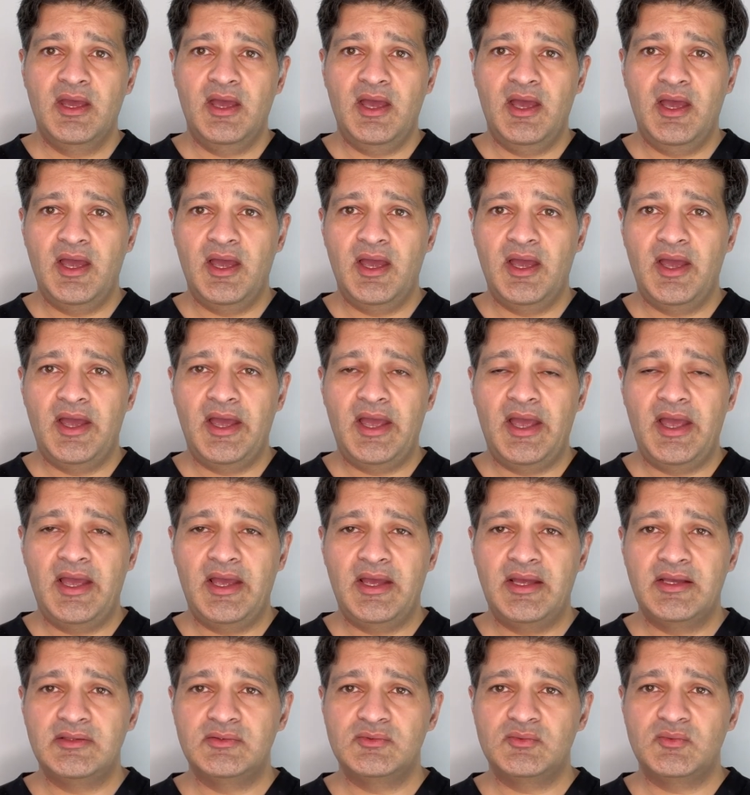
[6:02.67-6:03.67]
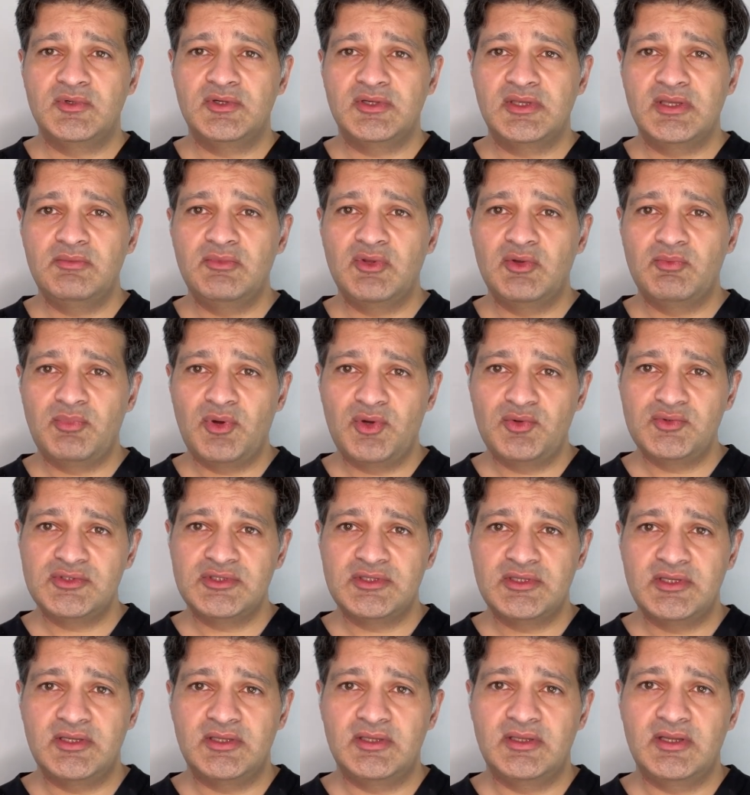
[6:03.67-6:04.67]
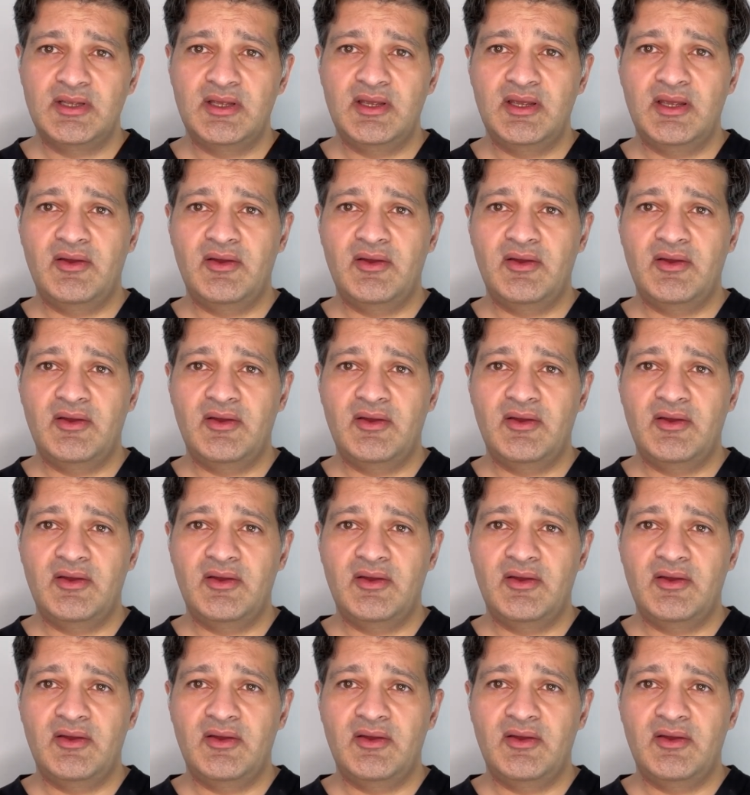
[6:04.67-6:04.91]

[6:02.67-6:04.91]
And we'll keep you posted